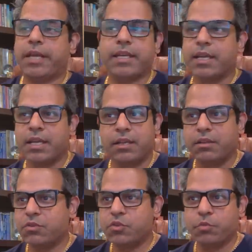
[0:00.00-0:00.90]
Like
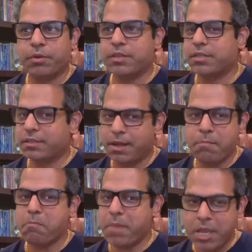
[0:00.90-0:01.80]
Jupiter is going
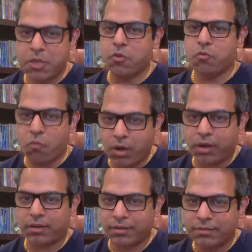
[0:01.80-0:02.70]
to make you
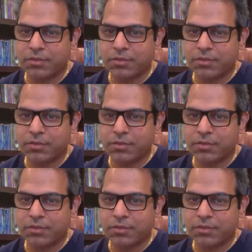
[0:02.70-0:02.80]
work.